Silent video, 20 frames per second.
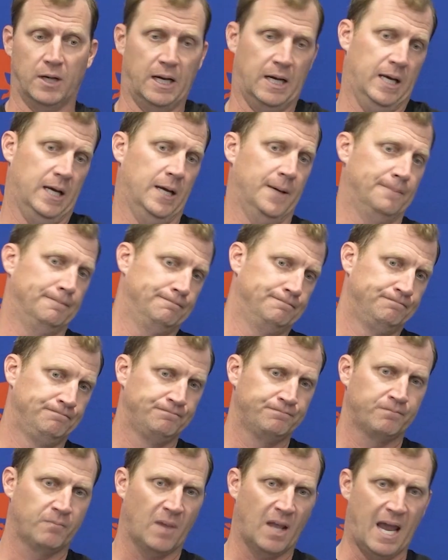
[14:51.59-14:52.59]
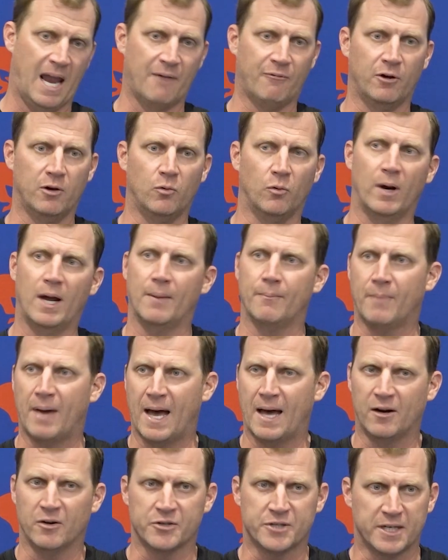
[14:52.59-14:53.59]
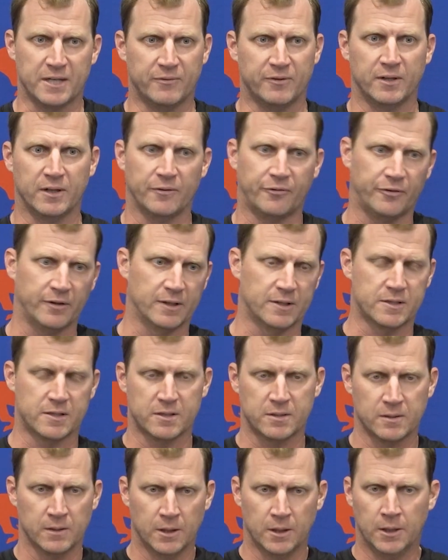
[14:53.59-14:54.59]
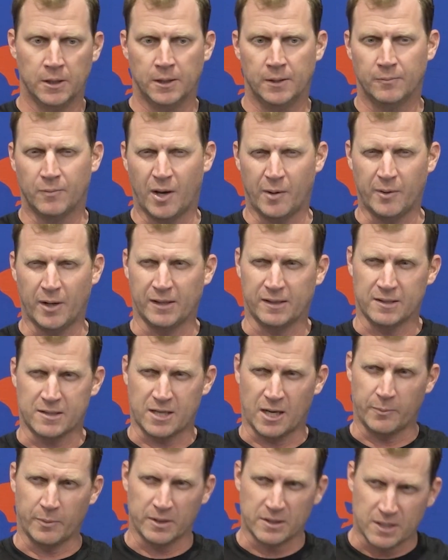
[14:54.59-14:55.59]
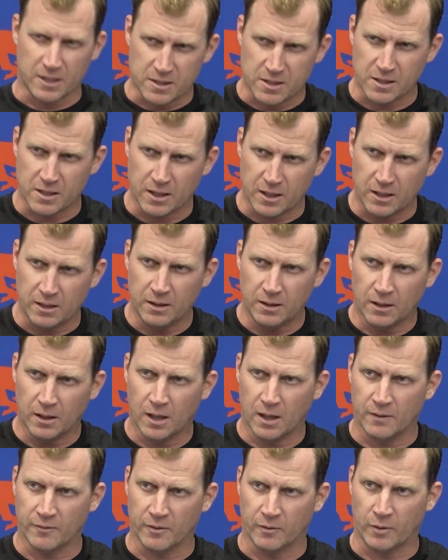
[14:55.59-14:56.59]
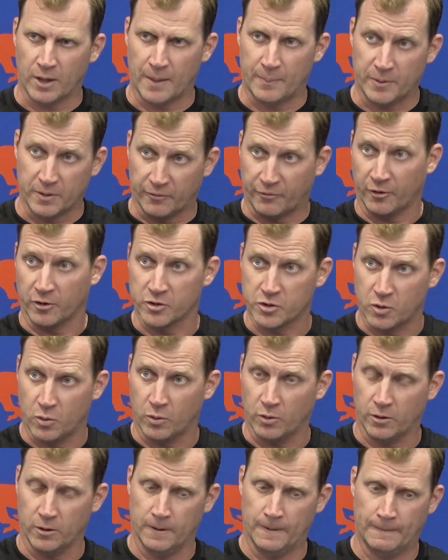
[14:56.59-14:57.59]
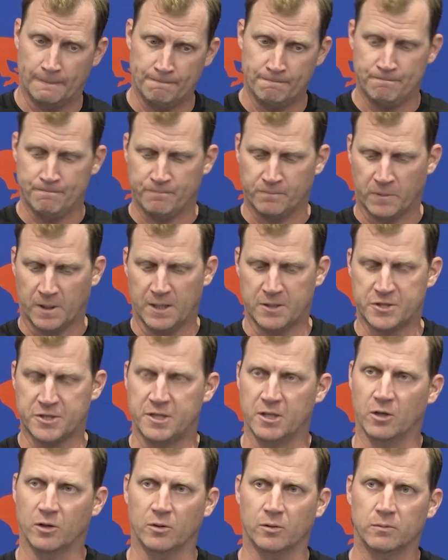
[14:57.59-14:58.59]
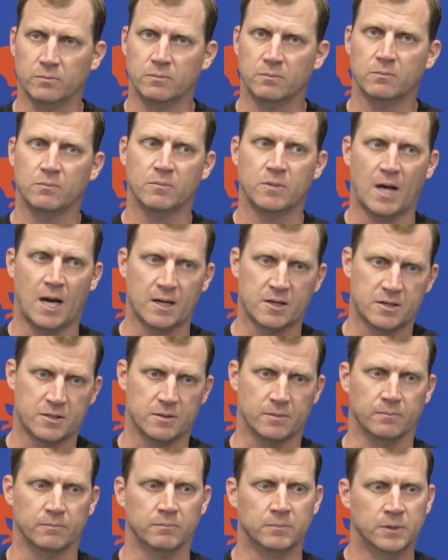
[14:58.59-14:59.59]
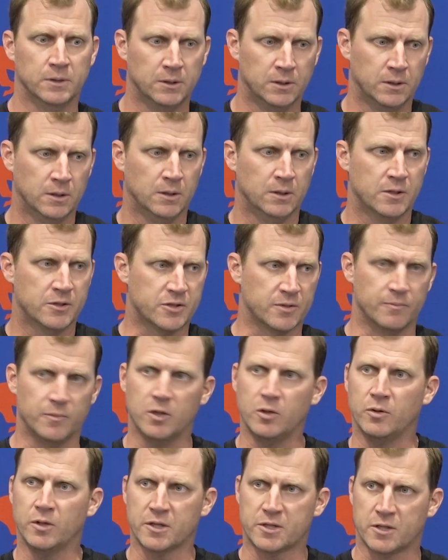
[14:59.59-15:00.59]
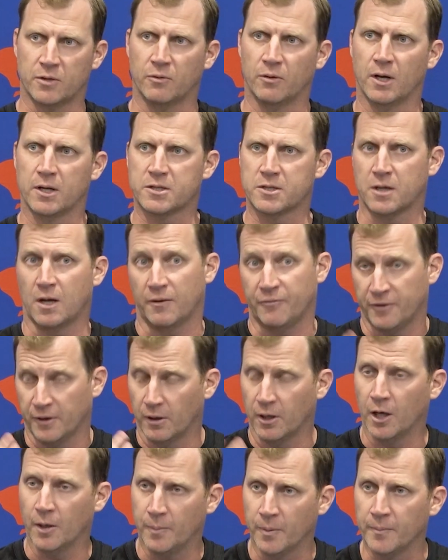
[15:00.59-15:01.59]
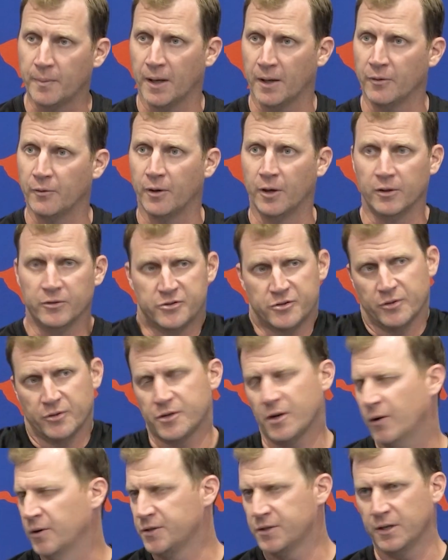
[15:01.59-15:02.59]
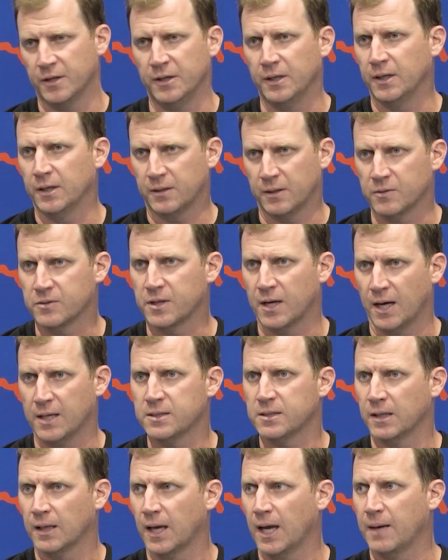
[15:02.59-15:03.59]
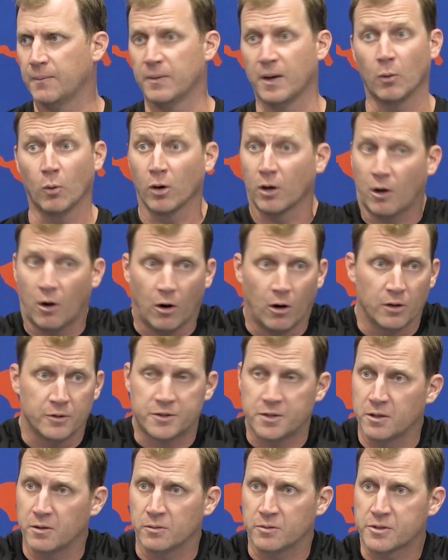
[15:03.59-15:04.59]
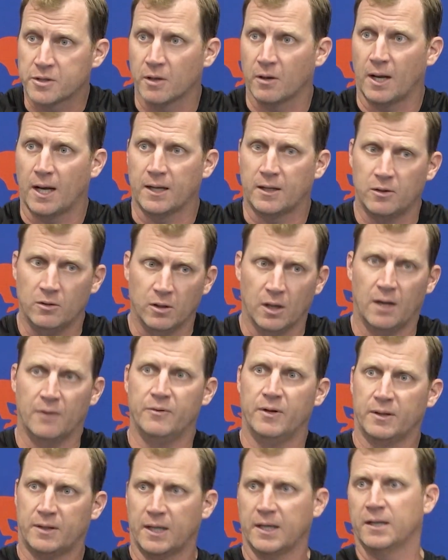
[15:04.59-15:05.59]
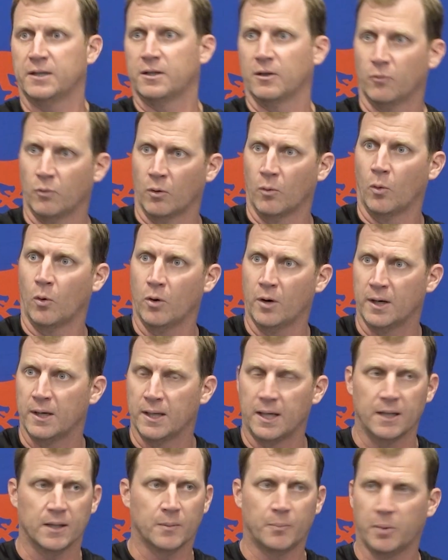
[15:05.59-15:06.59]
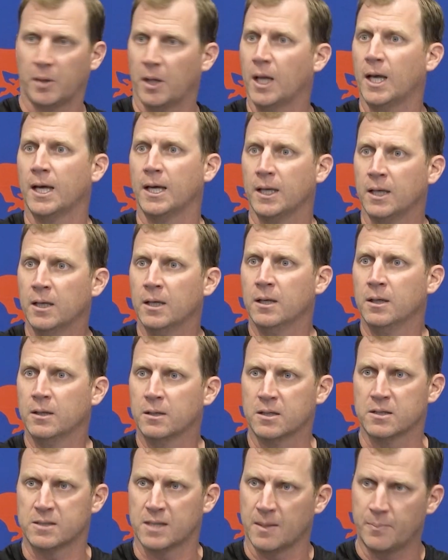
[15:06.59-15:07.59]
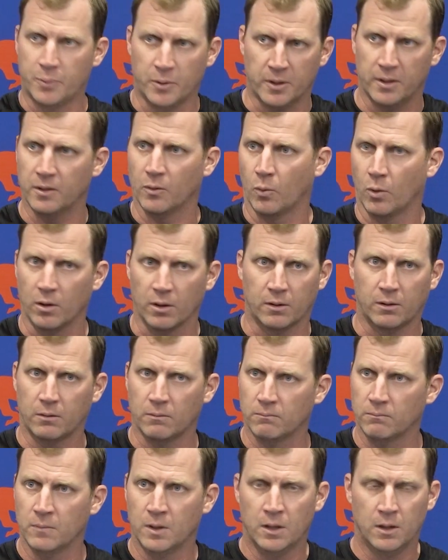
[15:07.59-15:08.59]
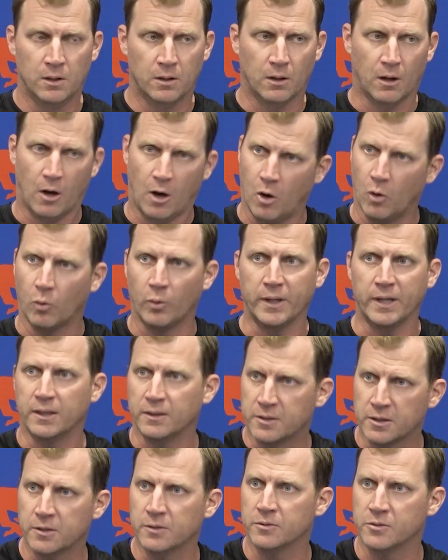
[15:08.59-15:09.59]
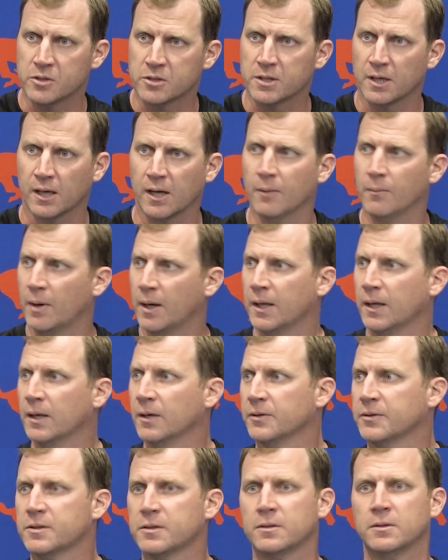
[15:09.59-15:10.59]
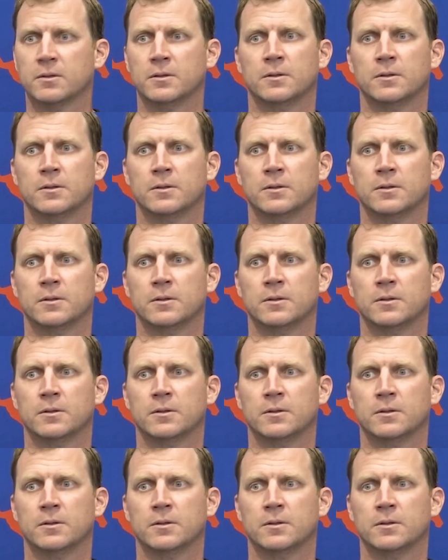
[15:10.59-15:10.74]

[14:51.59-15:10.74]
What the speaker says: And every rep matters, even if it's maybe not the same intensity of a rep in the first quarter. It still knocks some some newness and rust off that'll help them down the road. always good to get those guys in the game. And they work hard too. So like you love that they get to be rewarded and get to play because they put in the work all week too, just like everybody else.